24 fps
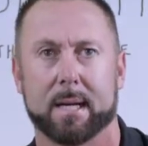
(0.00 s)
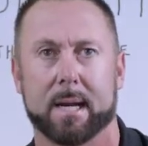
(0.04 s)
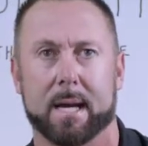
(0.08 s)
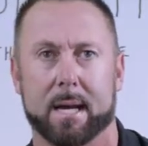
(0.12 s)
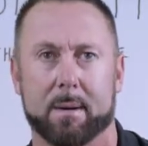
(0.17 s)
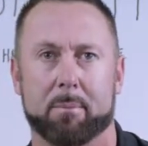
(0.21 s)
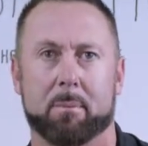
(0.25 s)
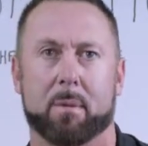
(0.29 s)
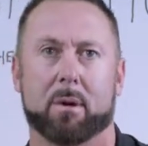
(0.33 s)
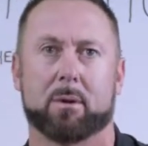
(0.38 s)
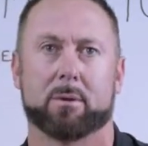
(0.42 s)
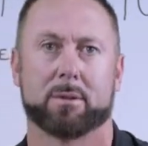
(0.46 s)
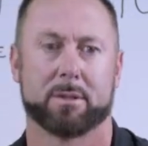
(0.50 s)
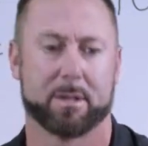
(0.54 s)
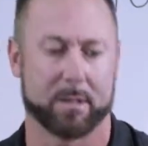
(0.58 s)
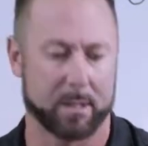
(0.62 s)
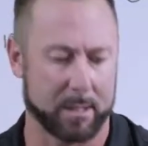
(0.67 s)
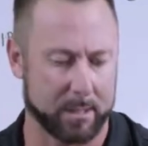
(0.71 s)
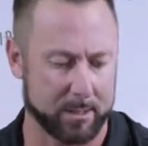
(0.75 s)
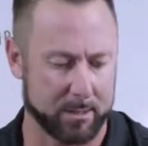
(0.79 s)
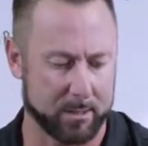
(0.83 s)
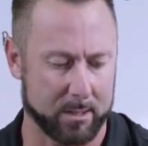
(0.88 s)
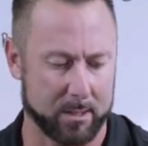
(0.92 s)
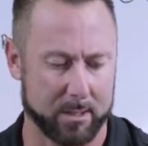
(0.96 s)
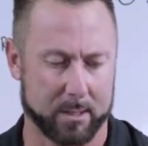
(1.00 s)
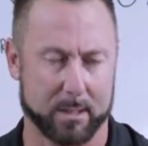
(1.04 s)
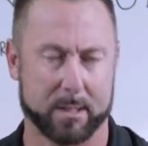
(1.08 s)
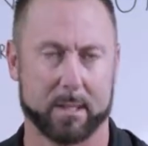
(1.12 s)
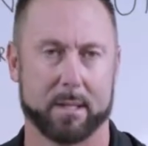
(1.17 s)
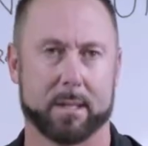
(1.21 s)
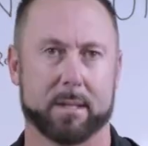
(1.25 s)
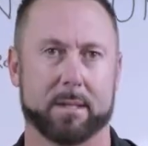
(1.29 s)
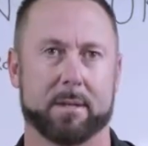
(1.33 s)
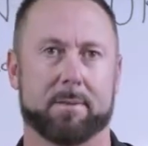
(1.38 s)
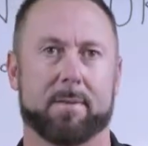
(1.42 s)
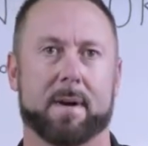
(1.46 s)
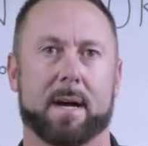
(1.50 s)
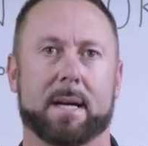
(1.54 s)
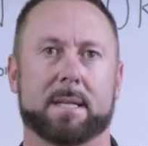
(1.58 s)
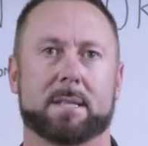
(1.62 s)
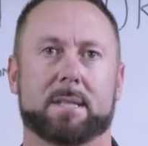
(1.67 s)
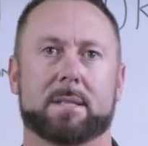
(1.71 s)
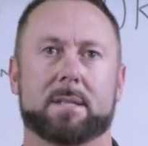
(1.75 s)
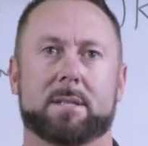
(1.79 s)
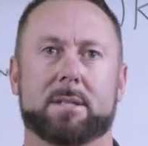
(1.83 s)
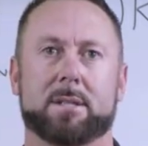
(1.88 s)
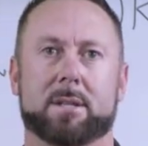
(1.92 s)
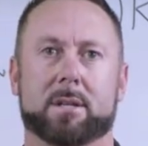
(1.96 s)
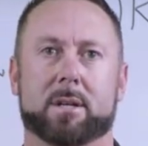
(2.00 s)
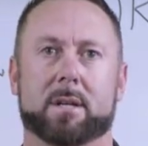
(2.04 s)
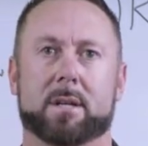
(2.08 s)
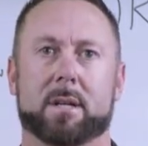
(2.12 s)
and most electronic devices, you're